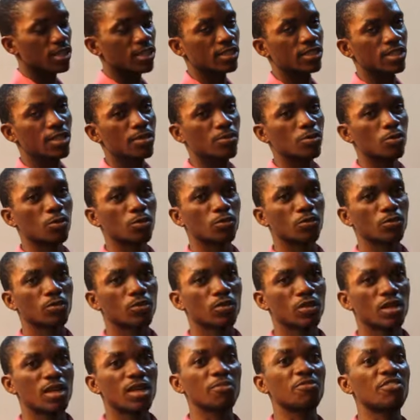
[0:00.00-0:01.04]
a table,
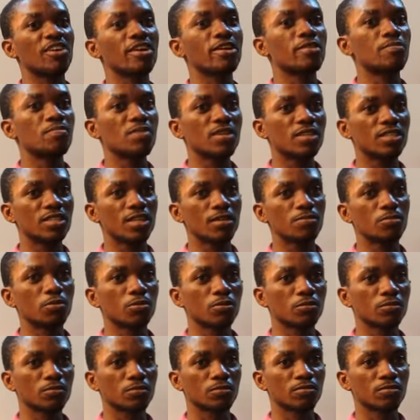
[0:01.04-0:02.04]
a very big table,